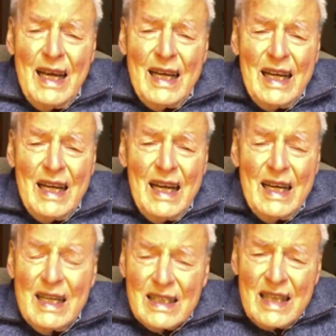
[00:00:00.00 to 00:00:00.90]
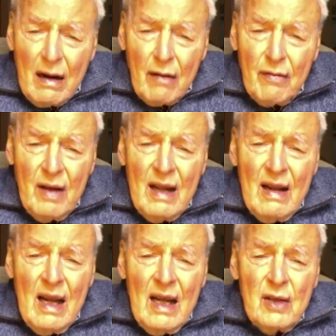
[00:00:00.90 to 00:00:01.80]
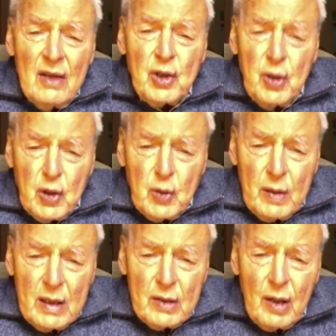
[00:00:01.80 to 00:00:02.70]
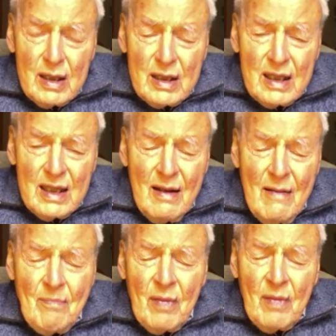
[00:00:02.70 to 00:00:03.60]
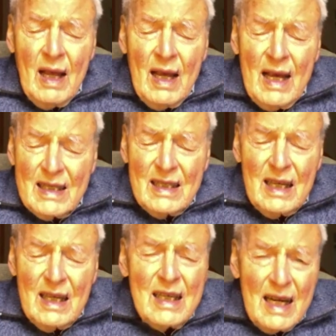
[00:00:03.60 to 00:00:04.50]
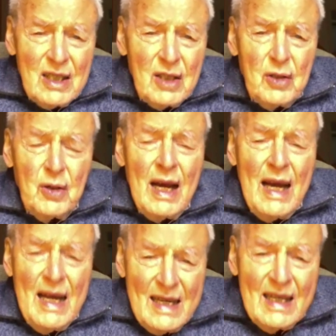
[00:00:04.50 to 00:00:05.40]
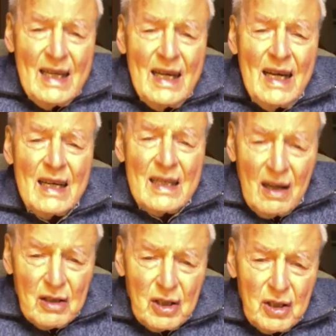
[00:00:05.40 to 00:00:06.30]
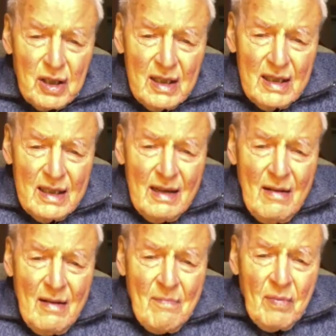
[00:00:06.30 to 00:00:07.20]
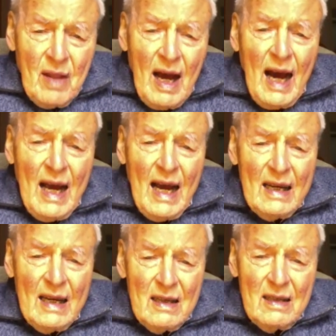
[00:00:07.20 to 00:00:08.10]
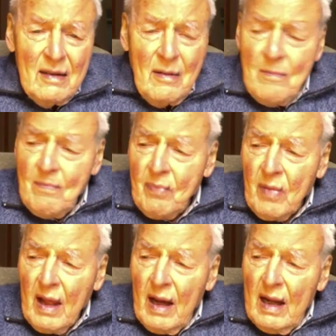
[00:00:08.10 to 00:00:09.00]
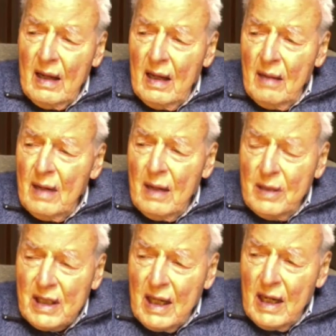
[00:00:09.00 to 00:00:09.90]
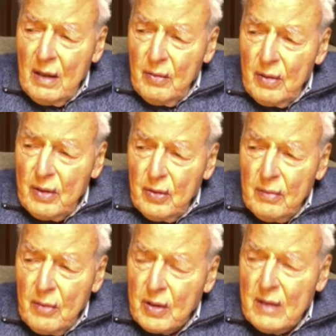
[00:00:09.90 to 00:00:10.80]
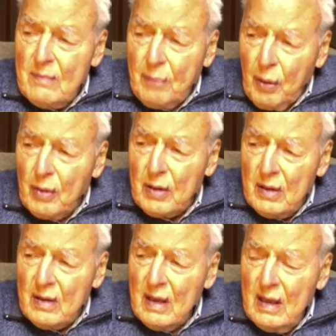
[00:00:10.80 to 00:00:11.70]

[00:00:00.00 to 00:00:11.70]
in itself, true spirituality, isn't attached to any culture. Let me share with you the most important